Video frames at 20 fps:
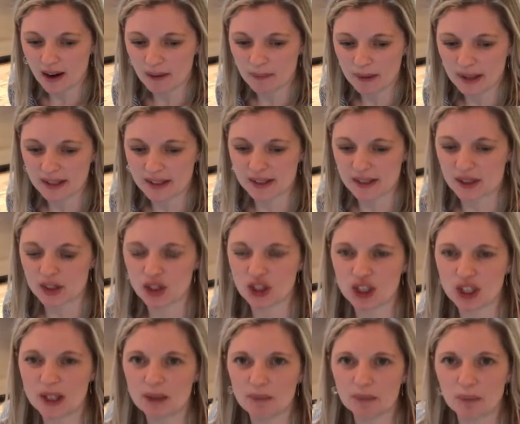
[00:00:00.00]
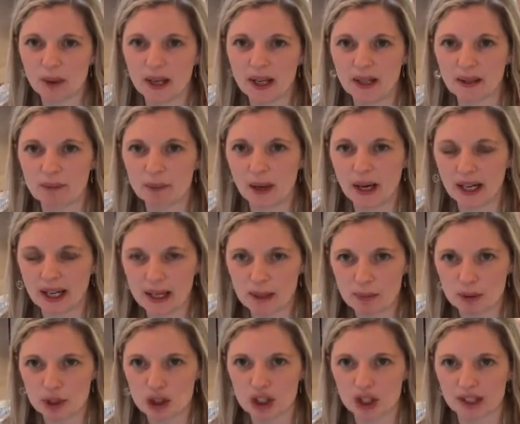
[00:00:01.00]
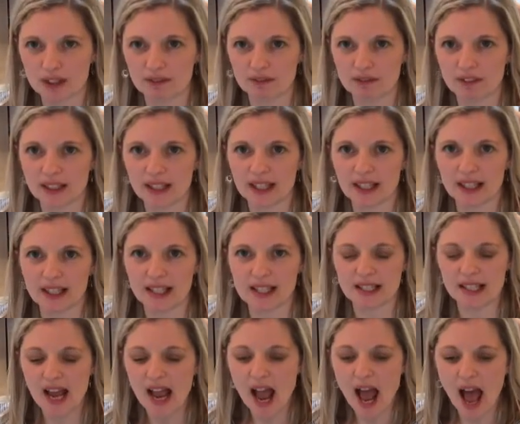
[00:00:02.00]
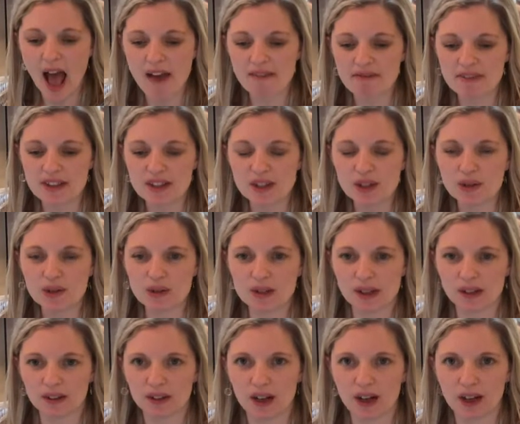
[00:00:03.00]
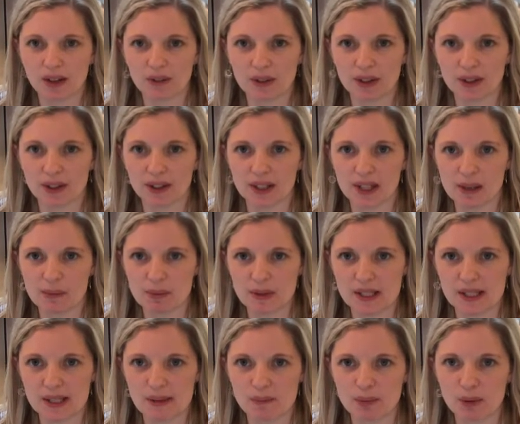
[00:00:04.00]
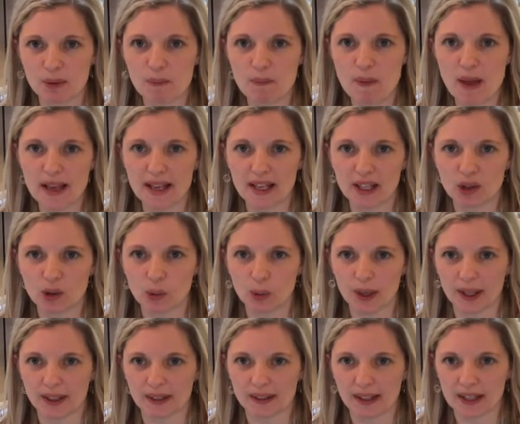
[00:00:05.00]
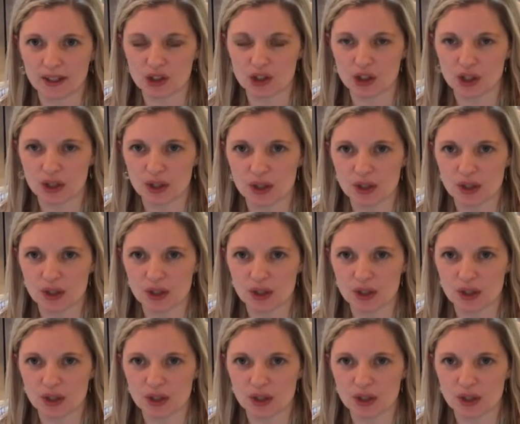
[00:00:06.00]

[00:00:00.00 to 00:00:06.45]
It's the sheet pan pineapple chicken fajitas, and this goes along with our Keep It Simple, Make It Quick lecture.